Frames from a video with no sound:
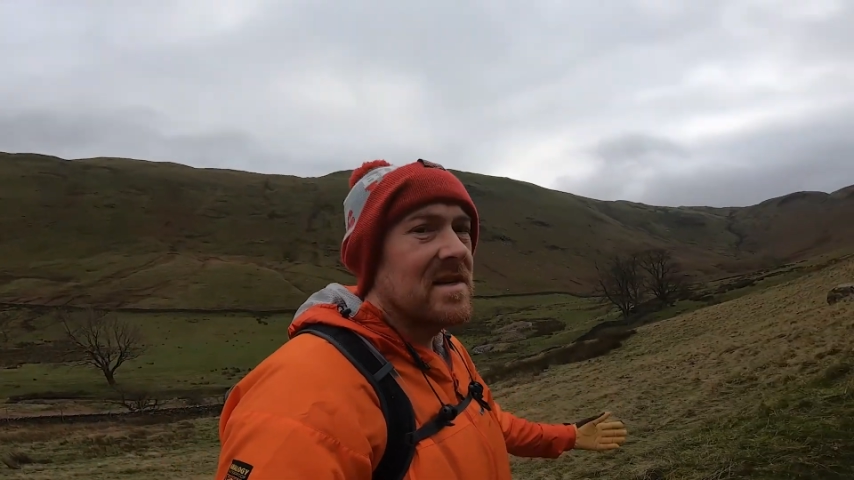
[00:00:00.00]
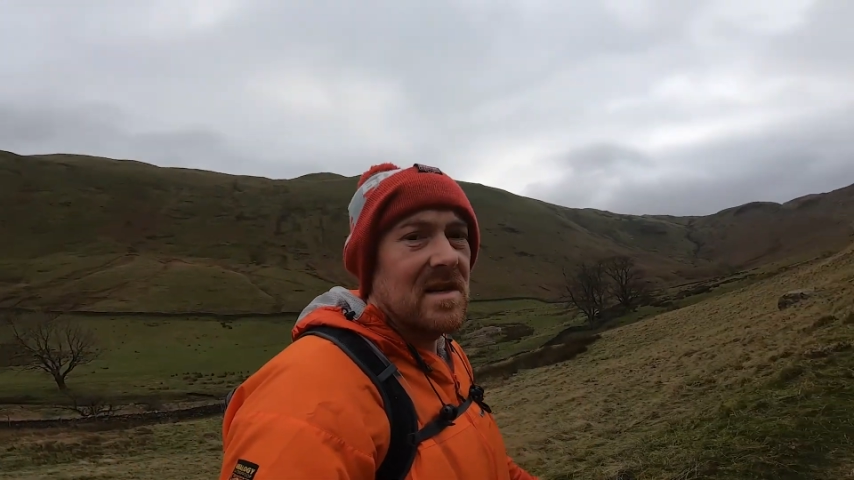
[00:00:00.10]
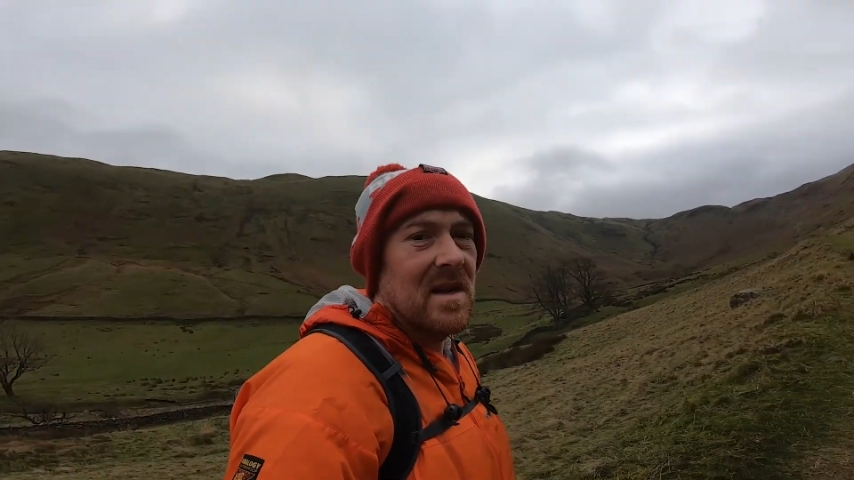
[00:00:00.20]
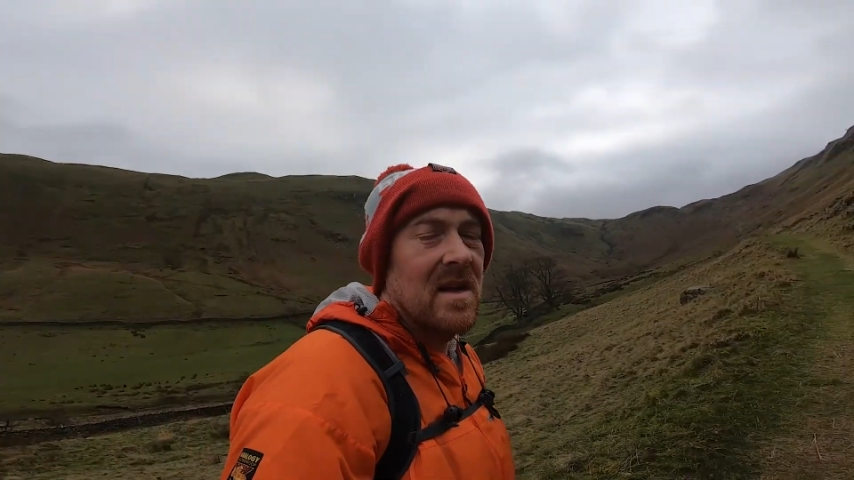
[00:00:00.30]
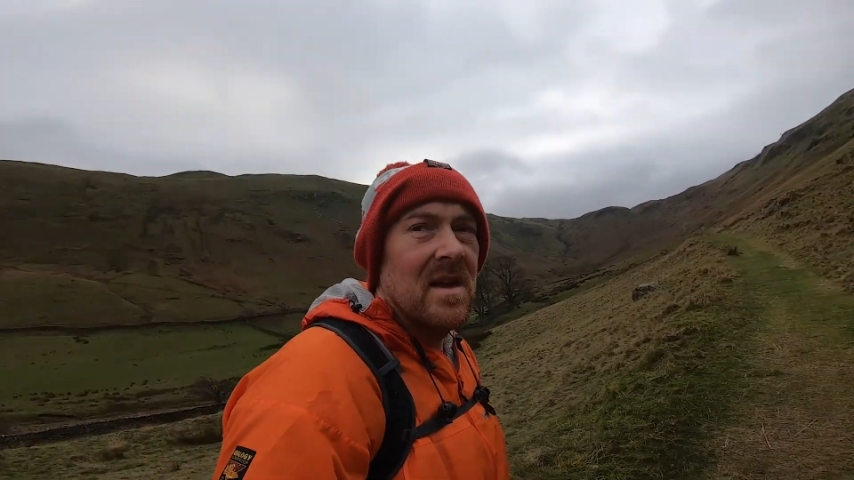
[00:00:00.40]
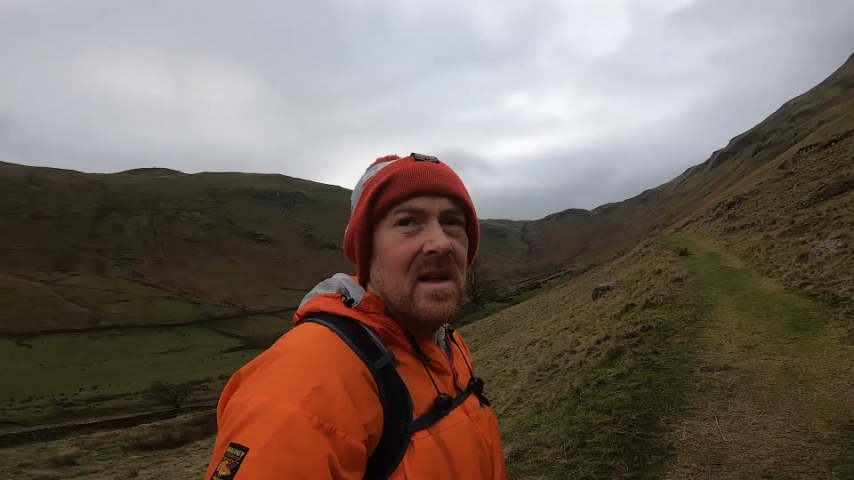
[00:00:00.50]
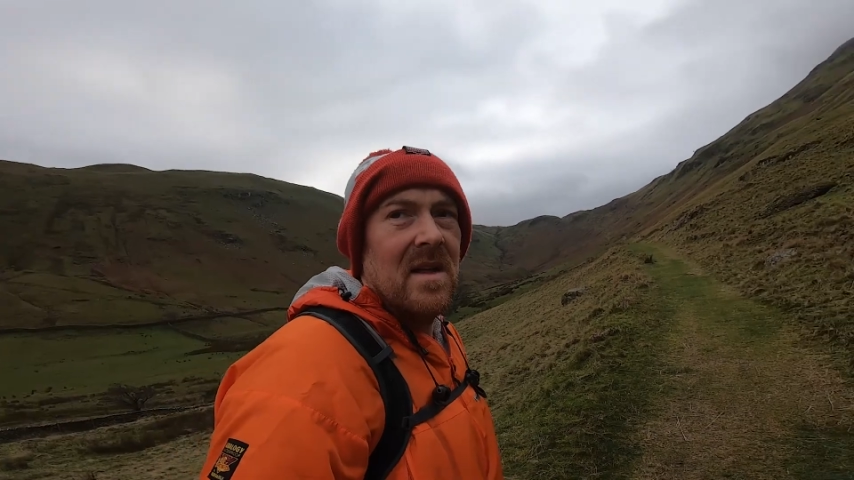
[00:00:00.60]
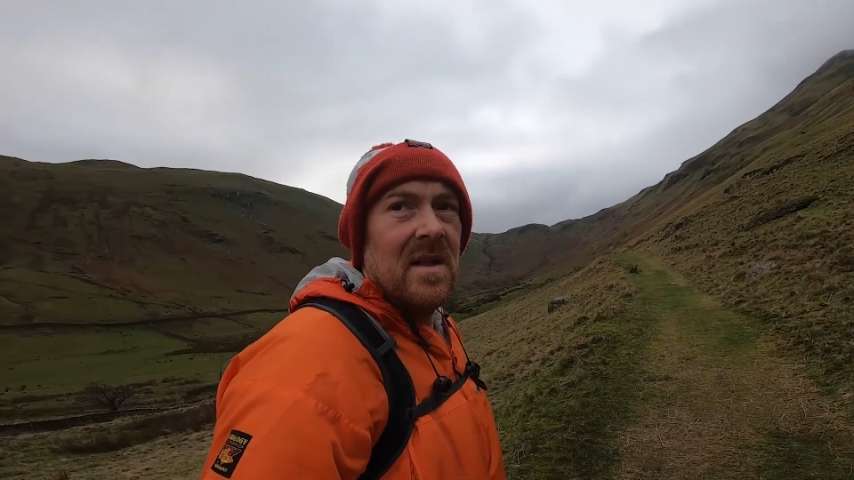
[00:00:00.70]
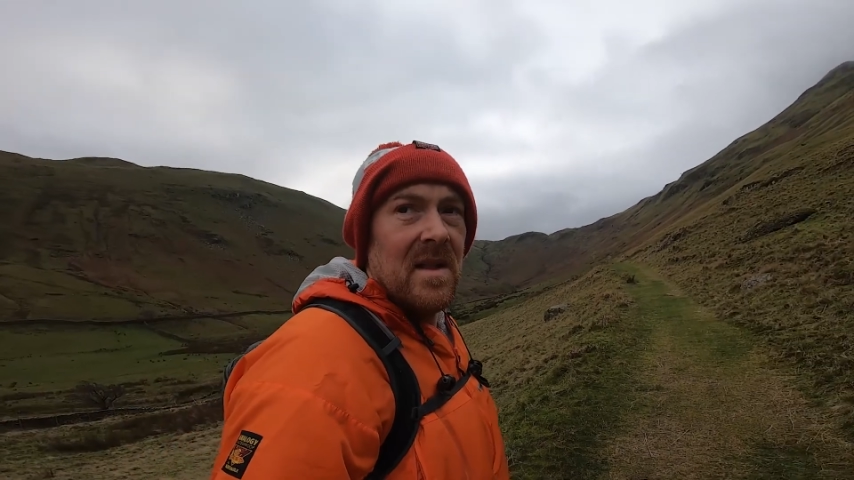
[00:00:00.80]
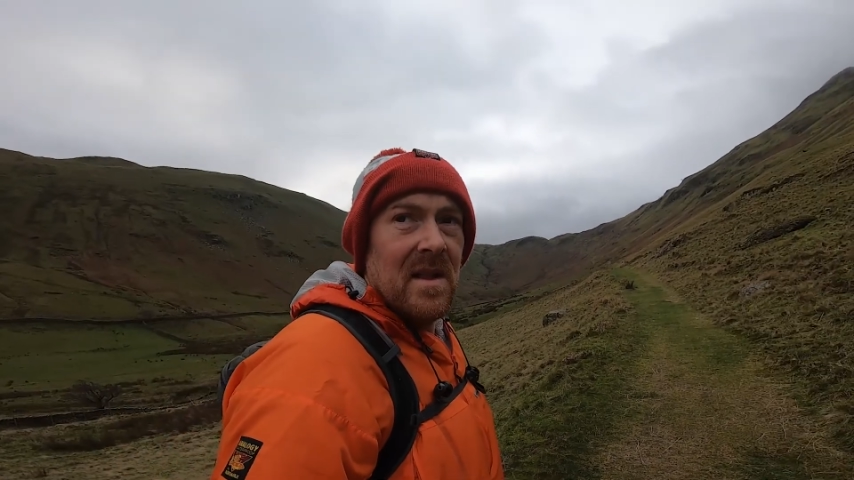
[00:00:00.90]
and
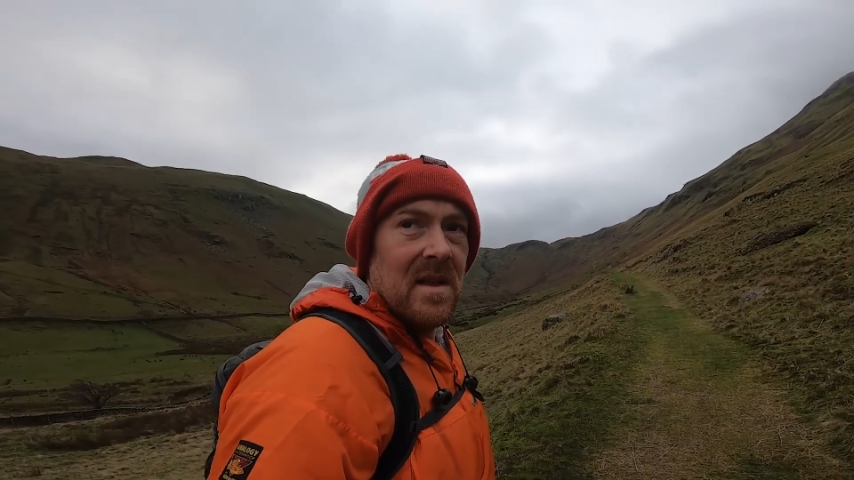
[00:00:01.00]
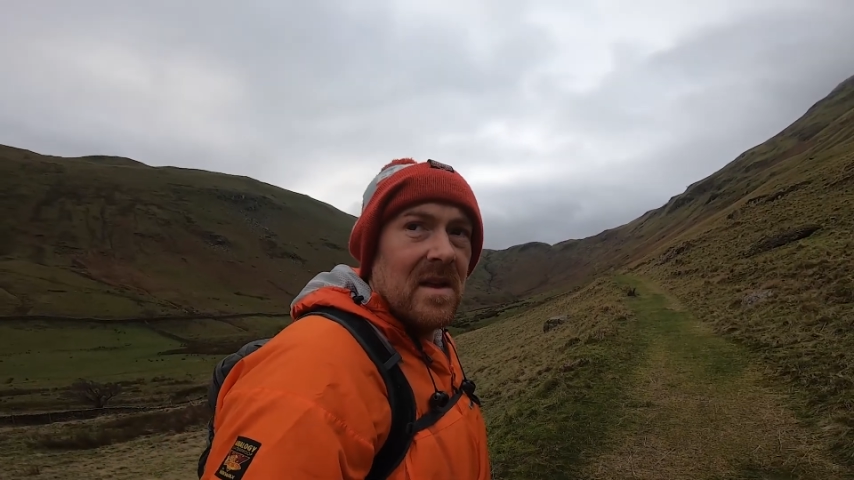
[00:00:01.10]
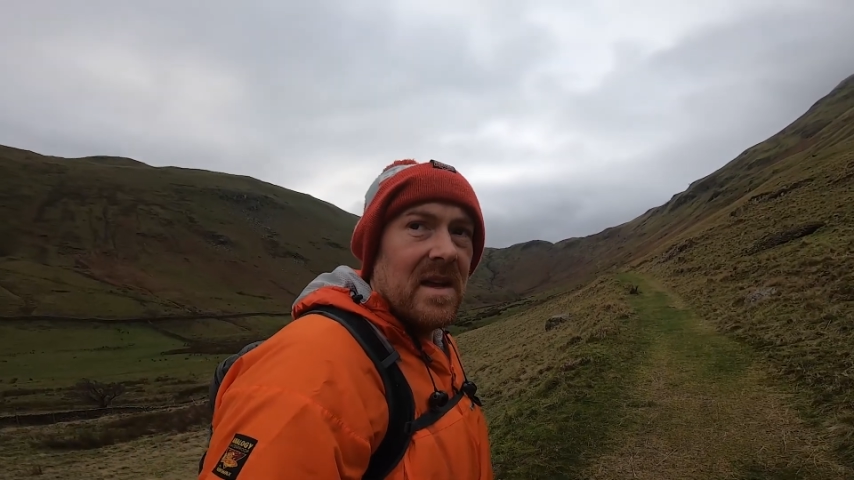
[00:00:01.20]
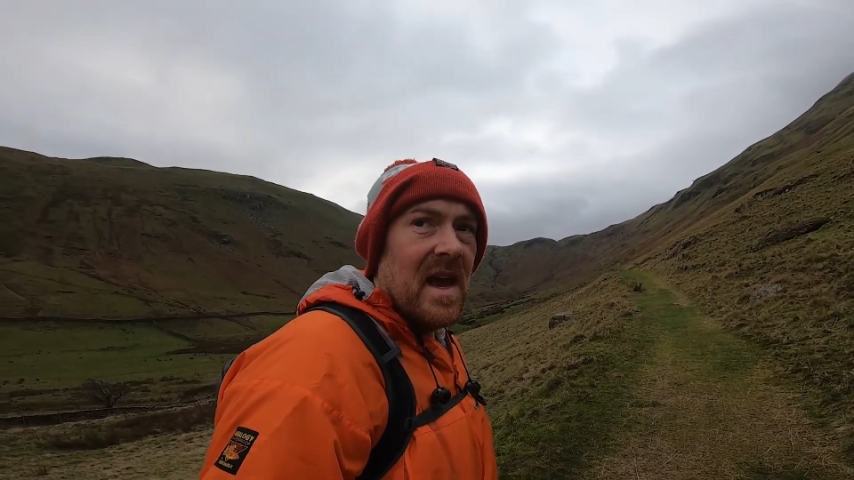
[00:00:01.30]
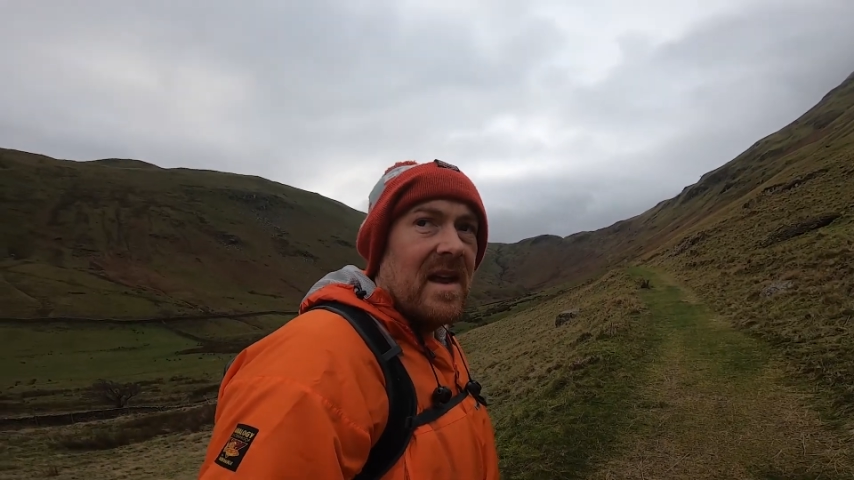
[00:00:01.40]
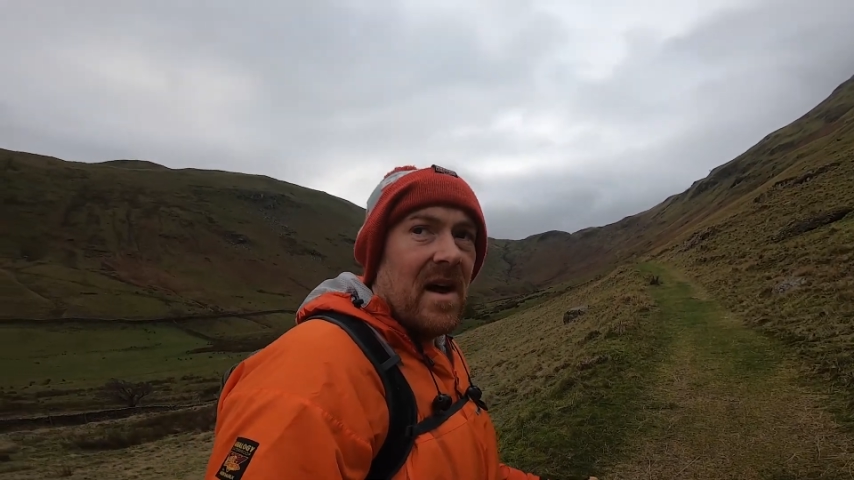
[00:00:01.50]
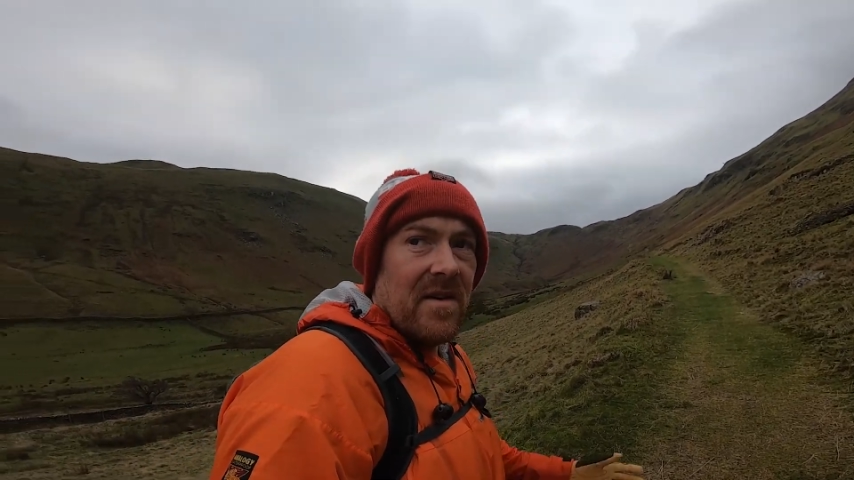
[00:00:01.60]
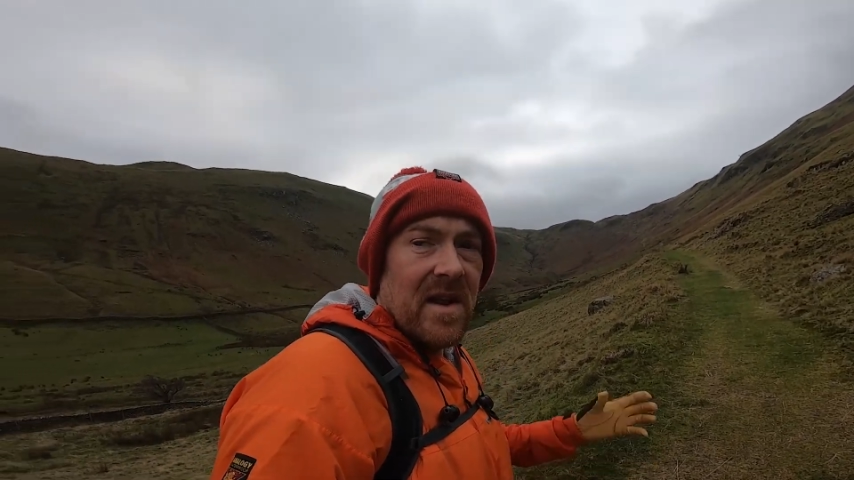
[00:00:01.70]
getting out and